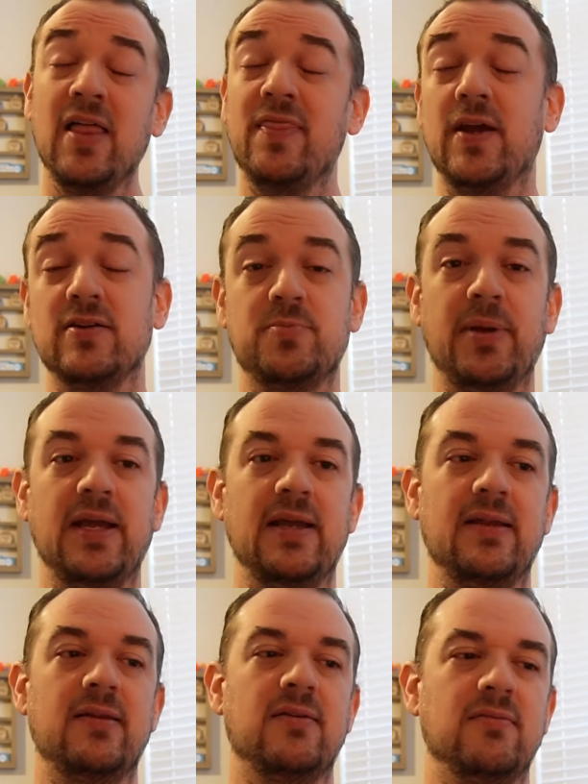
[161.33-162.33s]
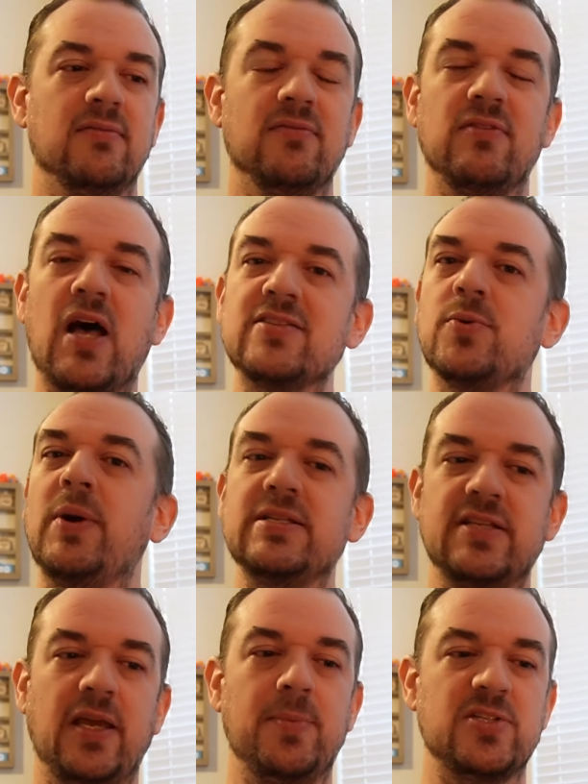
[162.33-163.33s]
There's been lots of ways
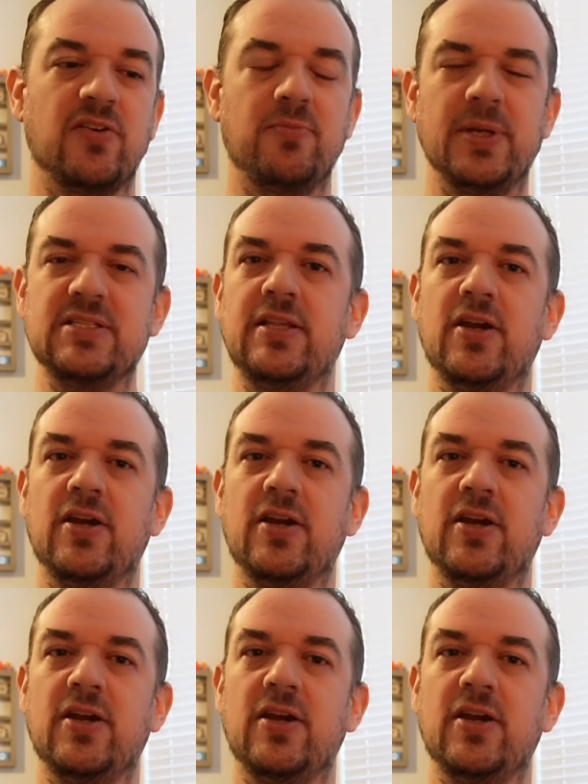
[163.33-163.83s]
to keep yourself busy.